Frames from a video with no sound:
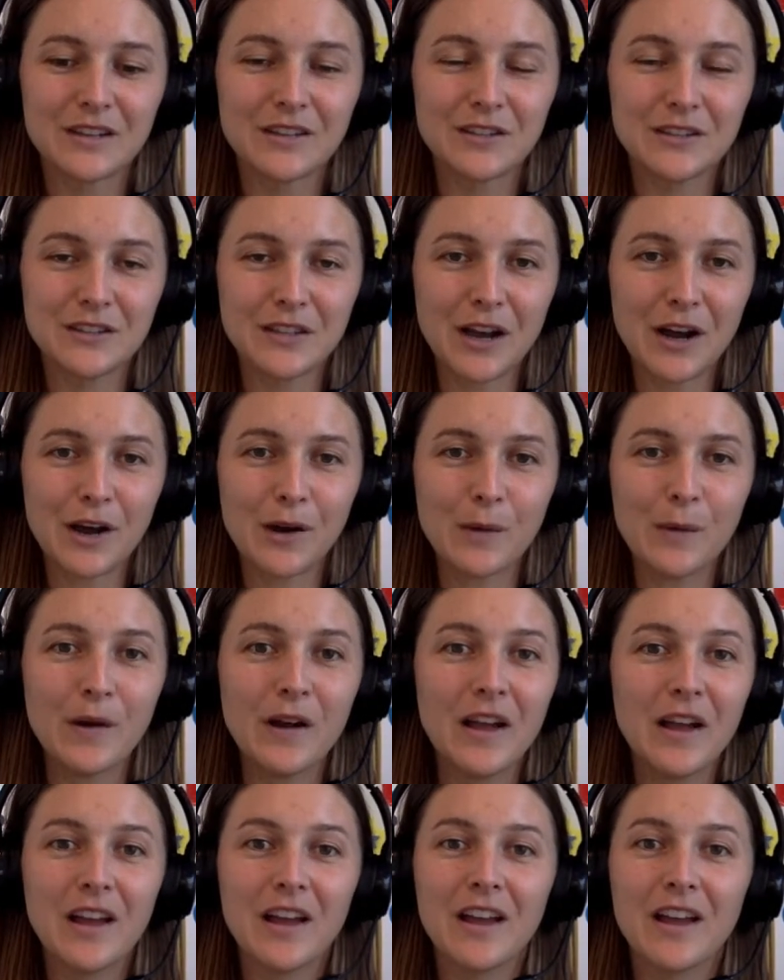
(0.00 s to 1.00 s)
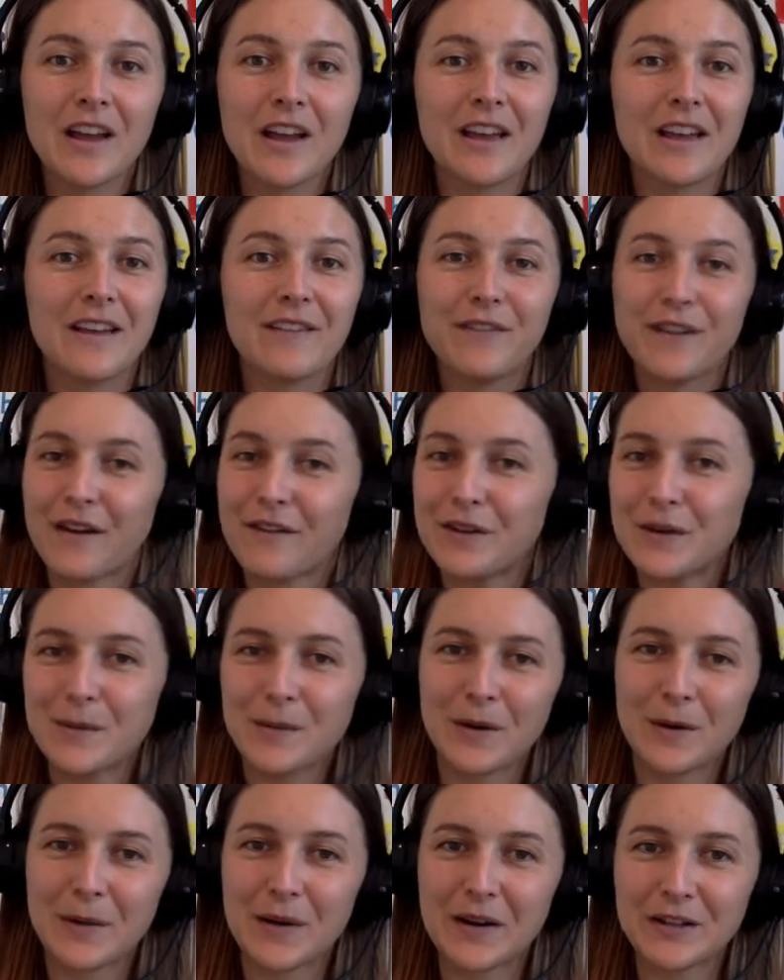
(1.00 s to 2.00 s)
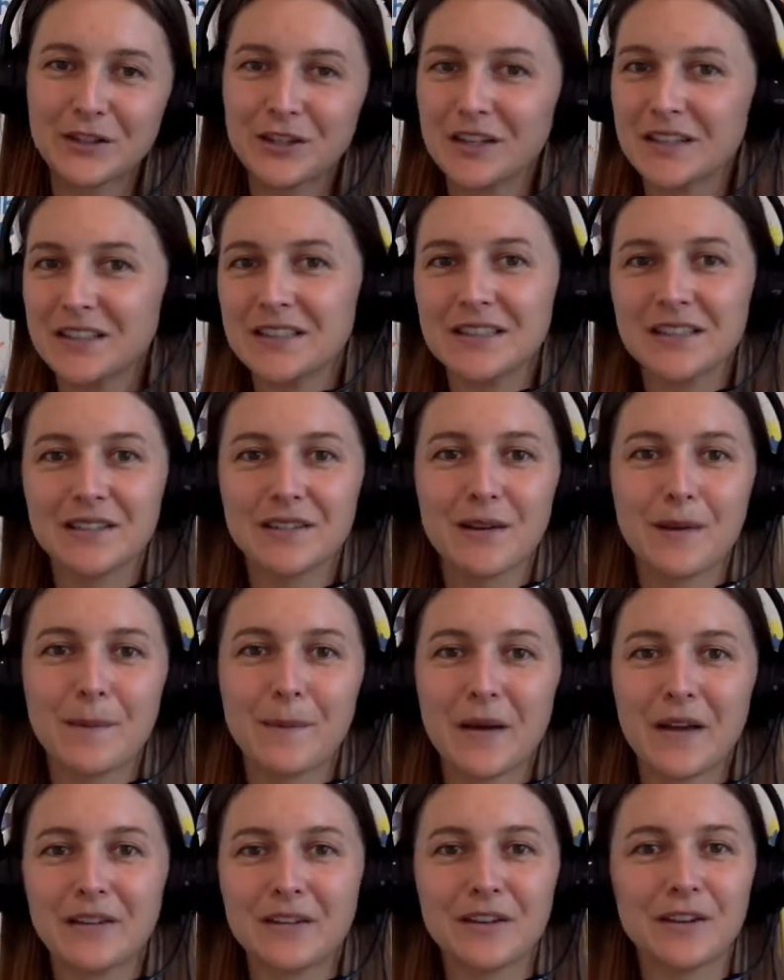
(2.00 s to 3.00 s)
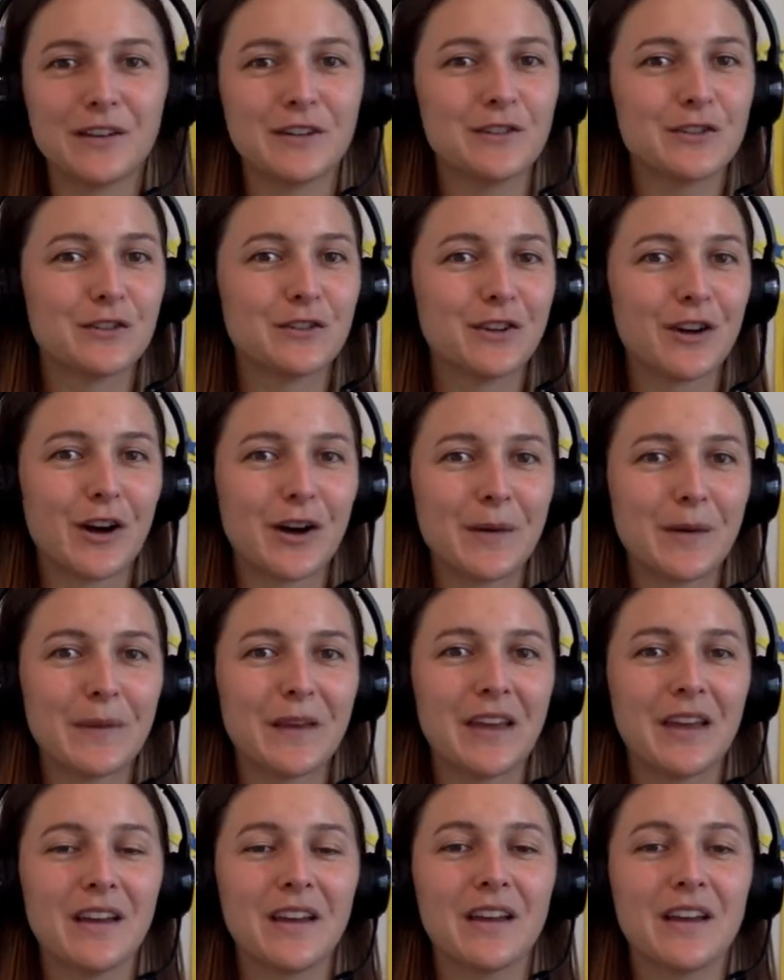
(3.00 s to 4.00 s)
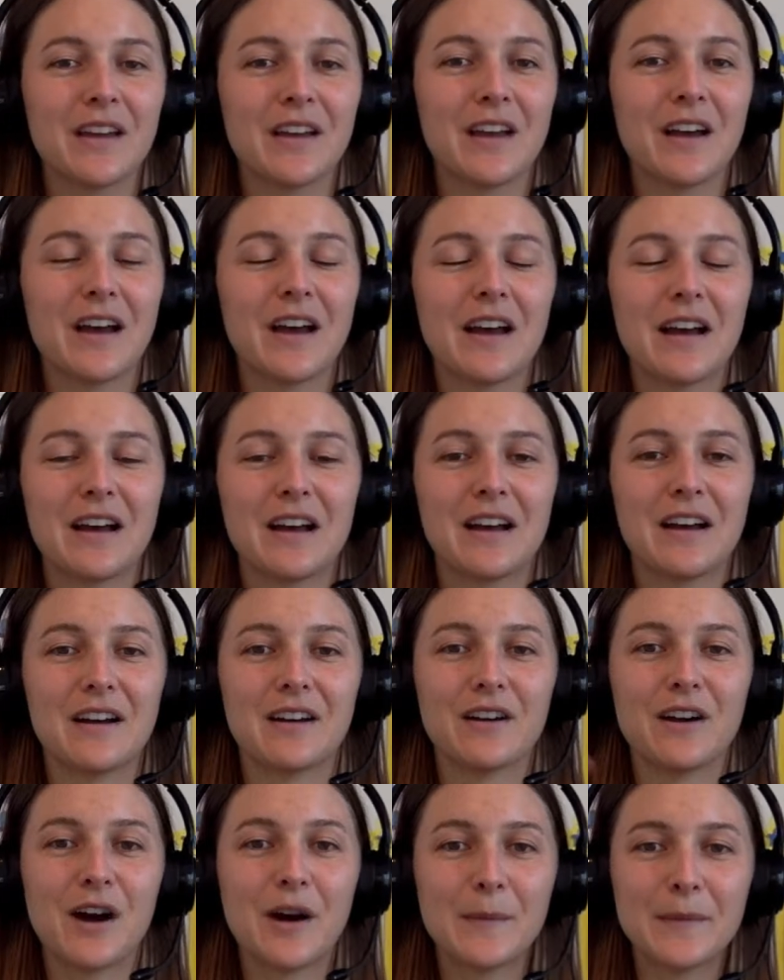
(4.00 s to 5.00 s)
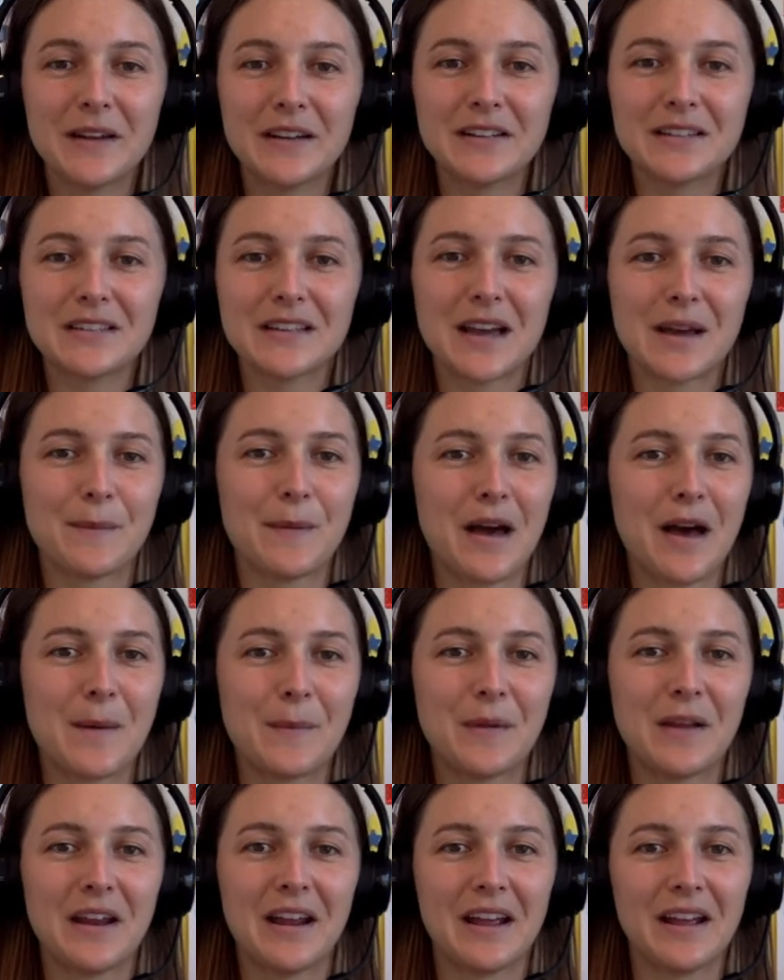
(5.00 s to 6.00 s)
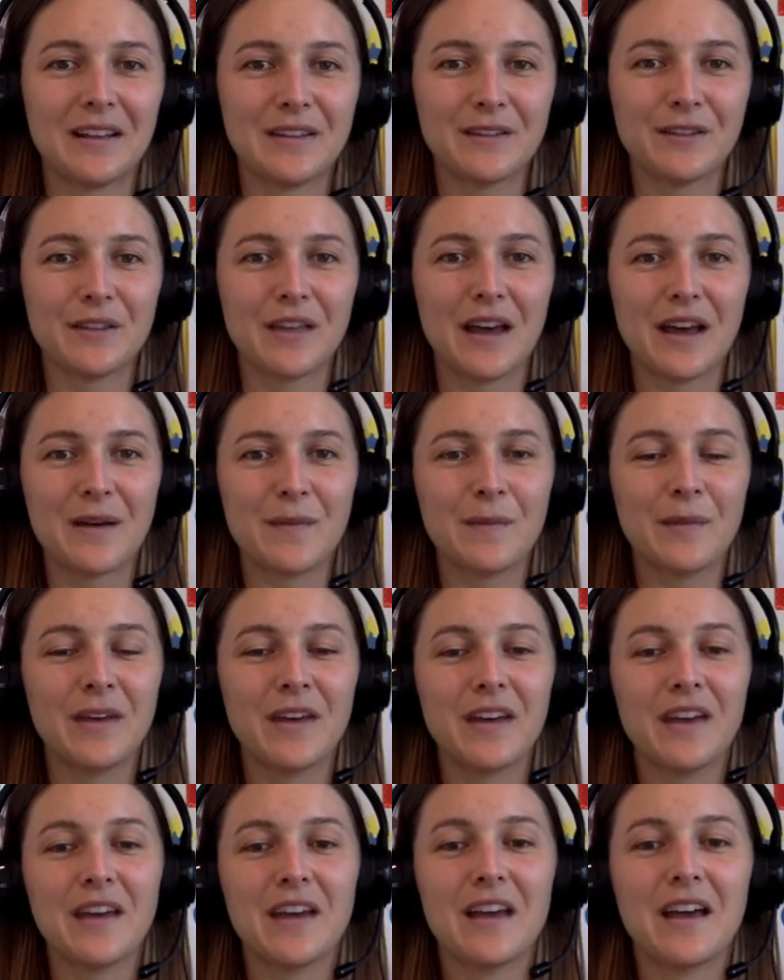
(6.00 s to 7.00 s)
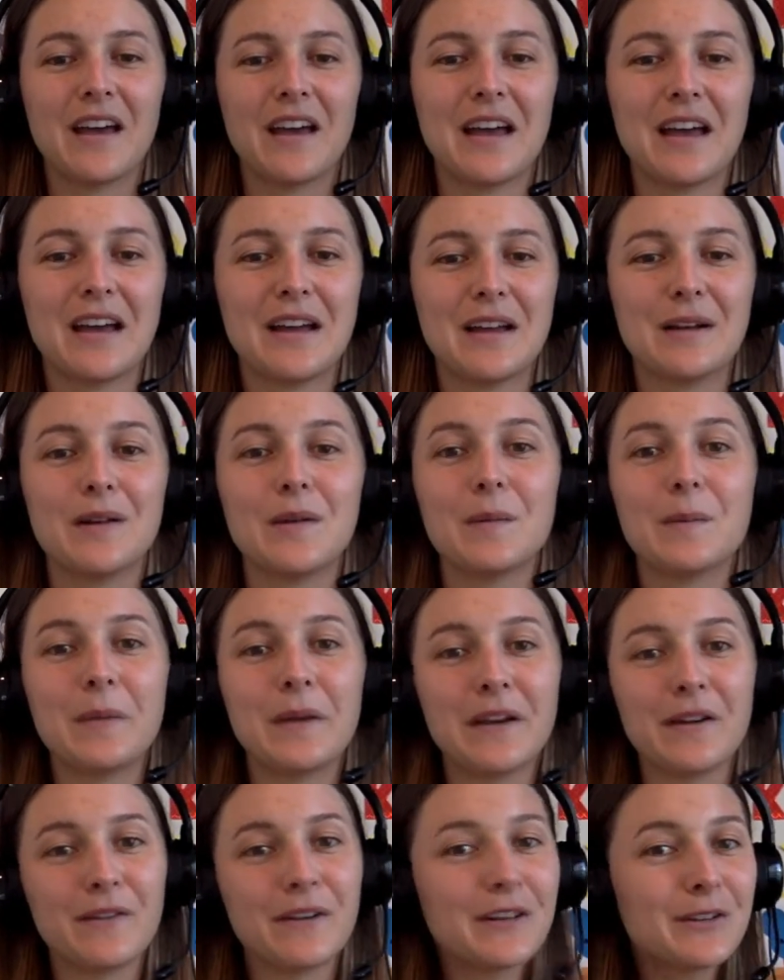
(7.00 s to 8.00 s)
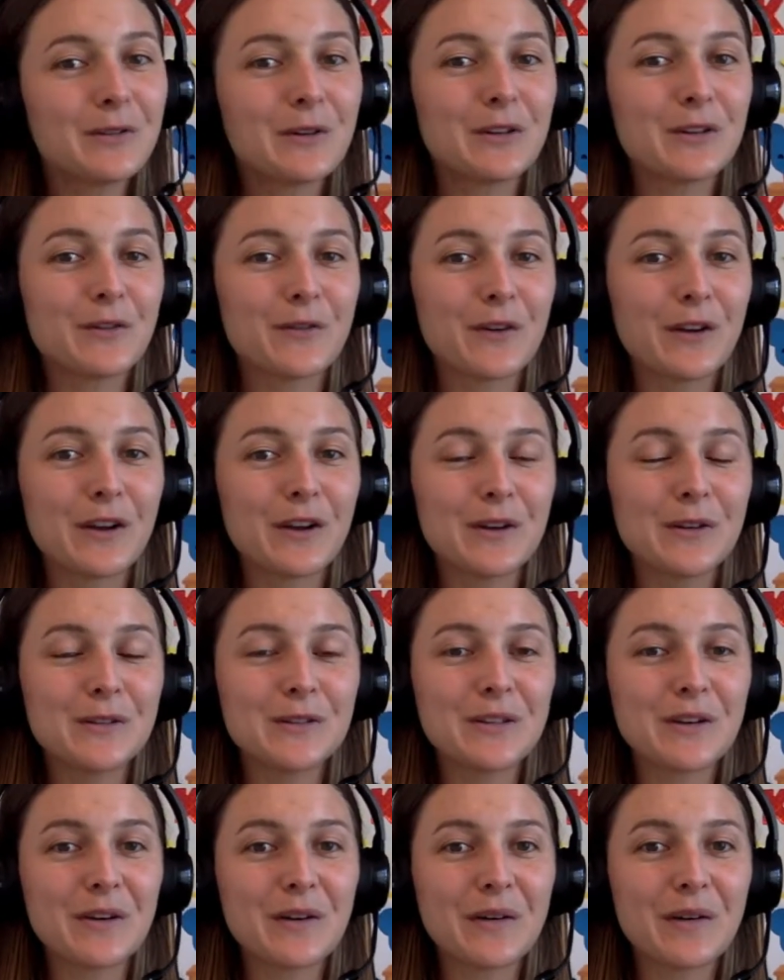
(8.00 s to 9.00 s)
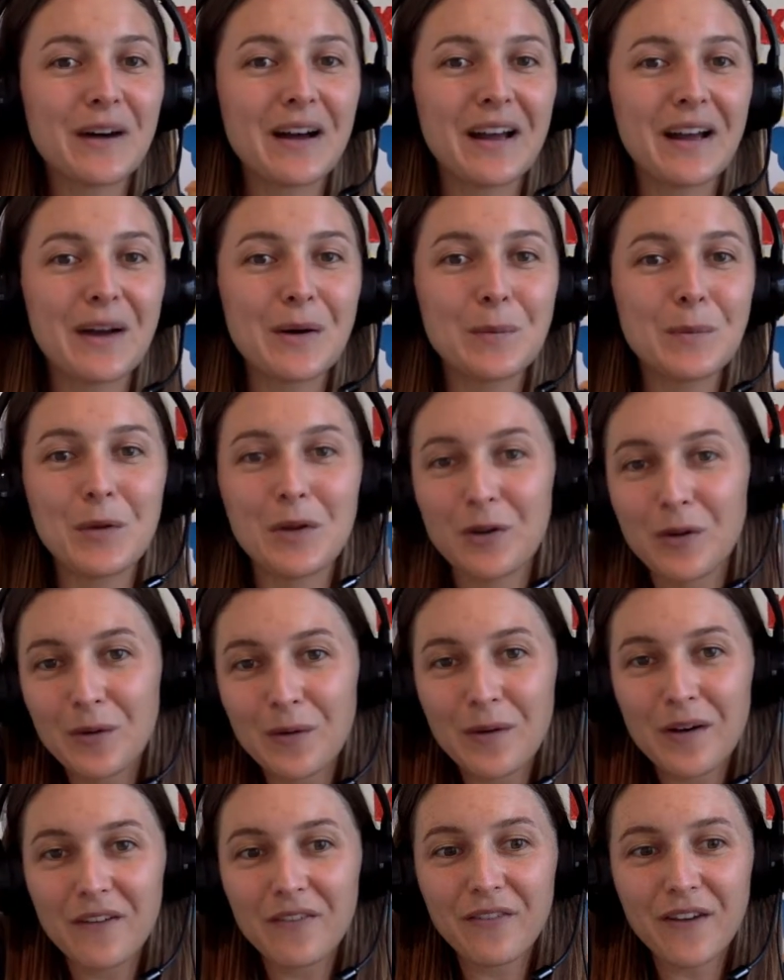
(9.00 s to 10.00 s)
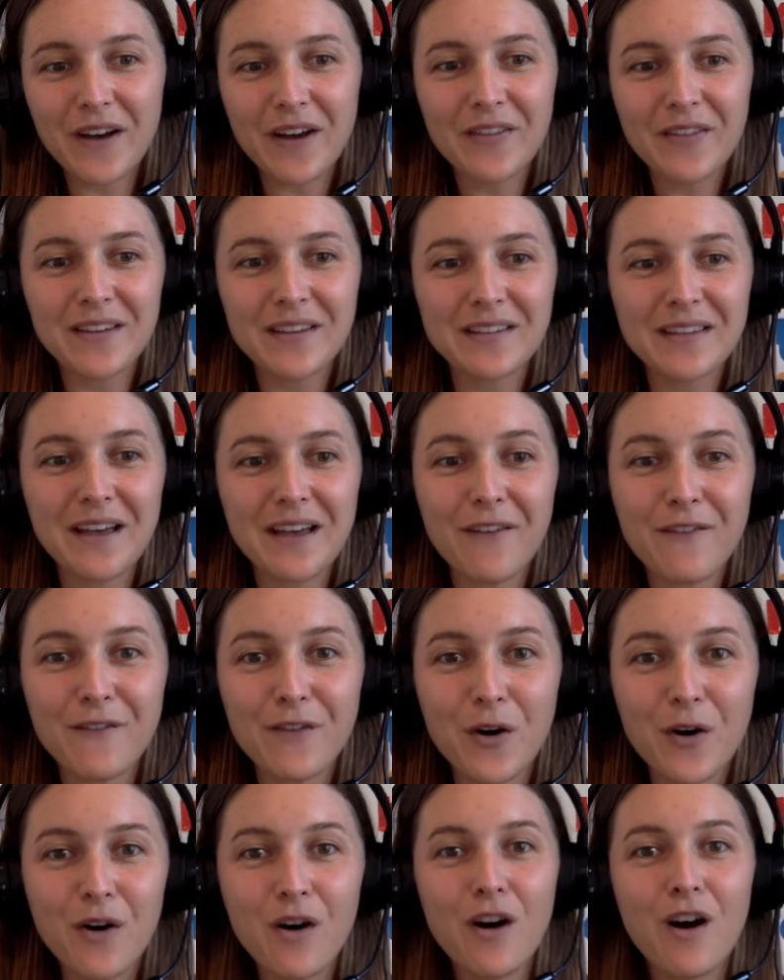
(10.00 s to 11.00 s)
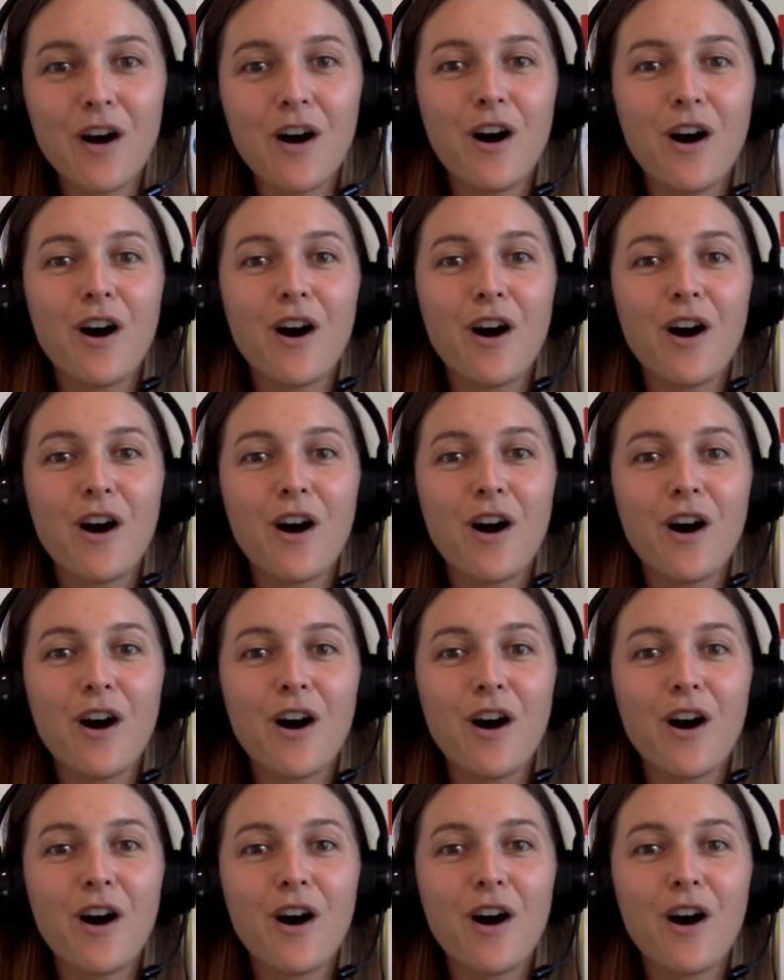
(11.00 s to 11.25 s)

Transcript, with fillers: So if you have any more questions, message, call me, uh, comment. I'm happy to answer them and be a resource for you. So I hope you found this helpful.